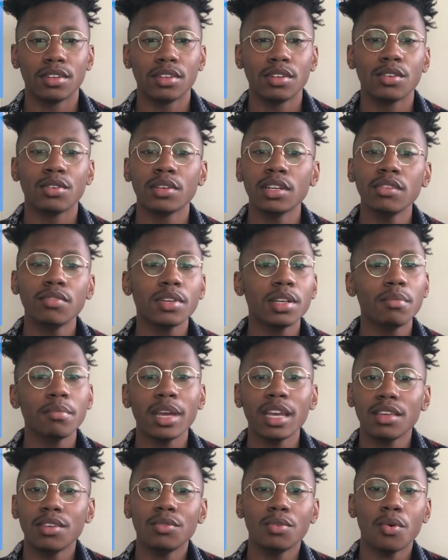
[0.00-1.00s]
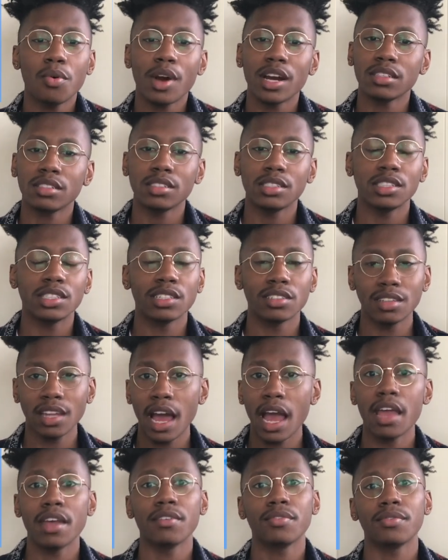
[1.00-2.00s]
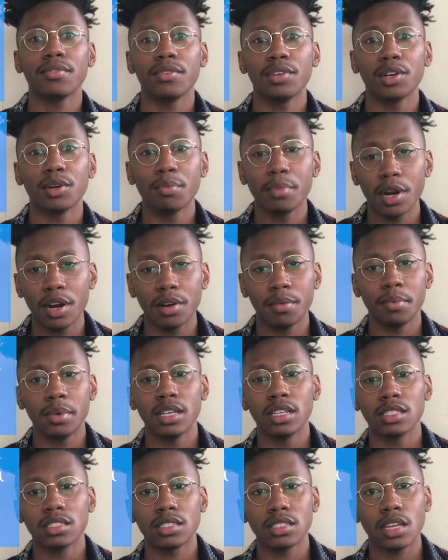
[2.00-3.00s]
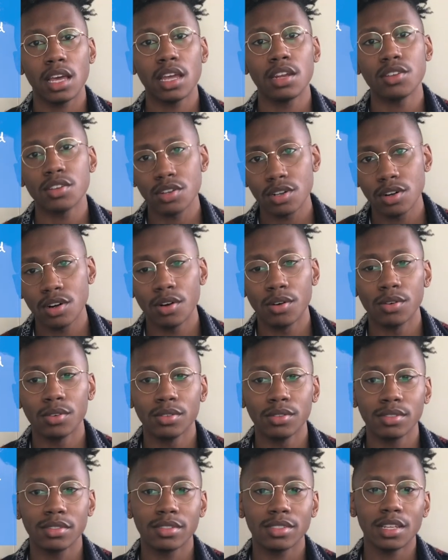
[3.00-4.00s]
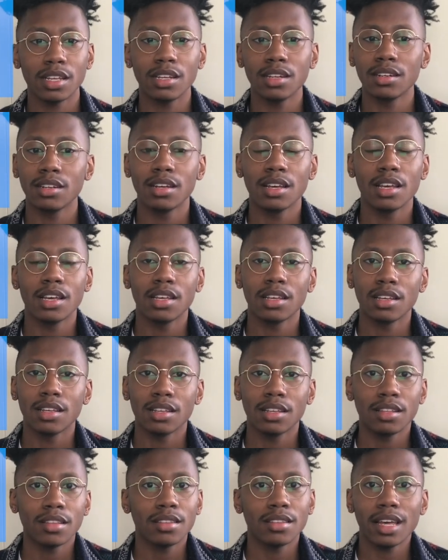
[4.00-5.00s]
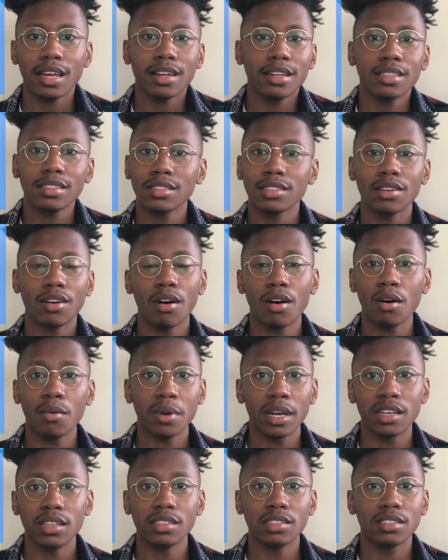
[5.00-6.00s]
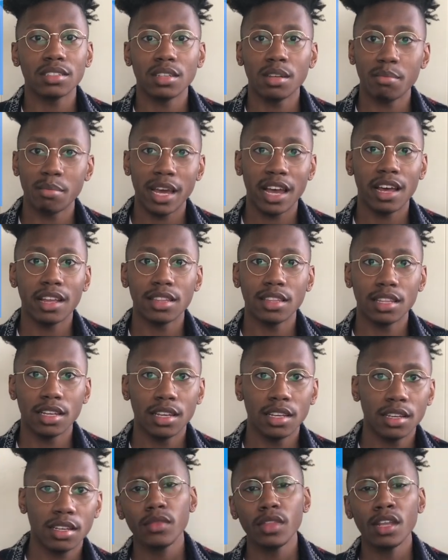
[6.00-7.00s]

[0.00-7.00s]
grief can make you question your life, your purpose, and your goals. And that isn't always a bad thing.